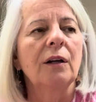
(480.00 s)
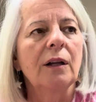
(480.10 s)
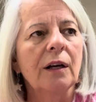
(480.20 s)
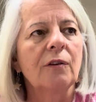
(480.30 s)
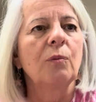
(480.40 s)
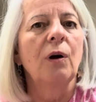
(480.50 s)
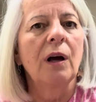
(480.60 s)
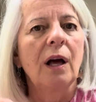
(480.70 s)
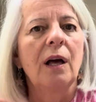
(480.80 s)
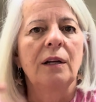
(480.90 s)
like of what,
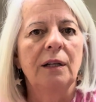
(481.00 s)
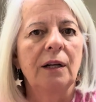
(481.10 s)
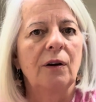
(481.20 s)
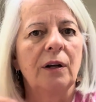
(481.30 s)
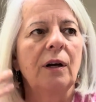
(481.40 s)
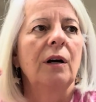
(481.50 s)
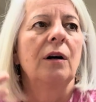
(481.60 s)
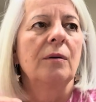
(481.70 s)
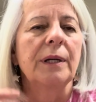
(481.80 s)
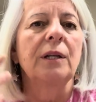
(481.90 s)

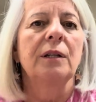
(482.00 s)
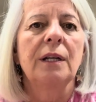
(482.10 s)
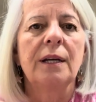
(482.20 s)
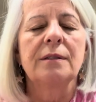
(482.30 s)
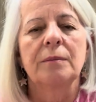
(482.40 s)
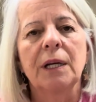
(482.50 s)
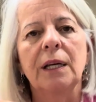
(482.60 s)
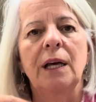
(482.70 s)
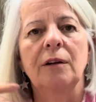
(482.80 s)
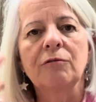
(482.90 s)
oh my goodness, I'm going to
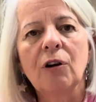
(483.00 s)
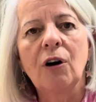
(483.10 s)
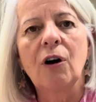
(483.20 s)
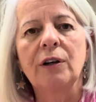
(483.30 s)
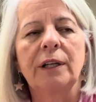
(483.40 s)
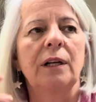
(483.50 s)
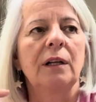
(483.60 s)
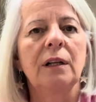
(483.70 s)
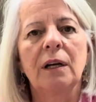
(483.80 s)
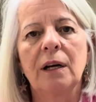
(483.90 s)
get it wrong, they're going
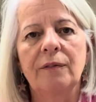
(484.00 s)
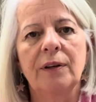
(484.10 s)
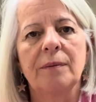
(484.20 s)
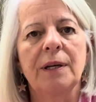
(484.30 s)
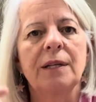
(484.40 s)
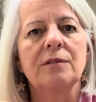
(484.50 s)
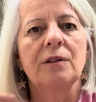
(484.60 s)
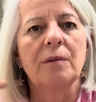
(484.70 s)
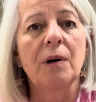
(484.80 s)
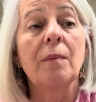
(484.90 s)
to laugh at me. So
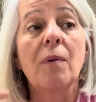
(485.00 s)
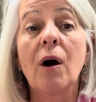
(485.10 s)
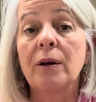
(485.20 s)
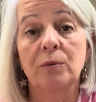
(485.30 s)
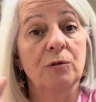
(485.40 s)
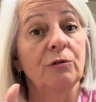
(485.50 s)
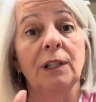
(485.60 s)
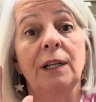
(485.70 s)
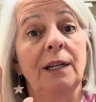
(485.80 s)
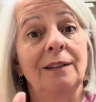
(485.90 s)
that my mind was
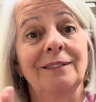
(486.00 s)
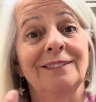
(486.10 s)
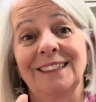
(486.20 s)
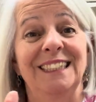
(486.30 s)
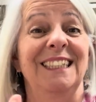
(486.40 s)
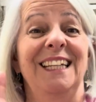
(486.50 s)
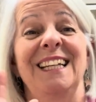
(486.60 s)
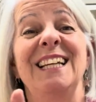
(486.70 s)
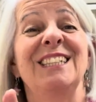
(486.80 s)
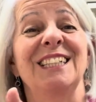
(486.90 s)
really
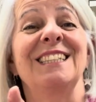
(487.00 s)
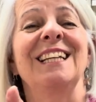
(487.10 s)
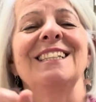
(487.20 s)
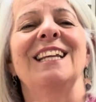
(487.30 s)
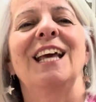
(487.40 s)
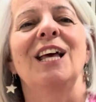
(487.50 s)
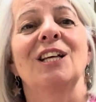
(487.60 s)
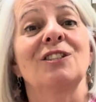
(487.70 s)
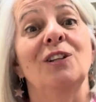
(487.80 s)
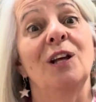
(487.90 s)
interesting, isn't it?
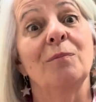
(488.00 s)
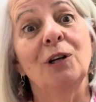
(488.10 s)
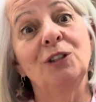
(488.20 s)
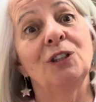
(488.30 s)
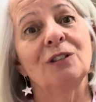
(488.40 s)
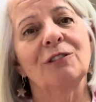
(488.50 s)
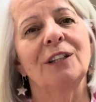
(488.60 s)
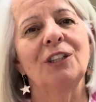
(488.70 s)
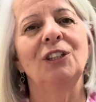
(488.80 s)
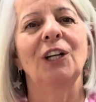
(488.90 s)
So the emotions run
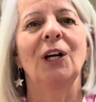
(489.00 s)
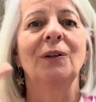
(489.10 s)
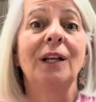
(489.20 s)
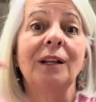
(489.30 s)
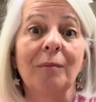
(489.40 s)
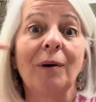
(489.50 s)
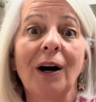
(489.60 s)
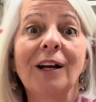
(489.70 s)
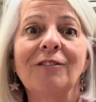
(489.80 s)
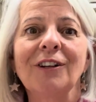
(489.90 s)
the show, and then the
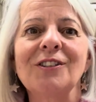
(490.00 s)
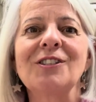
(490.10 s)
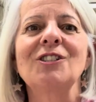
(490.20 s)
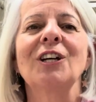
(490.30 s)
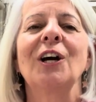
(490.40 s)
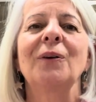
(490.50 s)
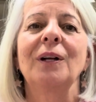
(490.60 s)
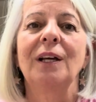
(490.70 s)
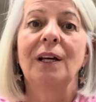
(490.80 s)
mind runs the show, and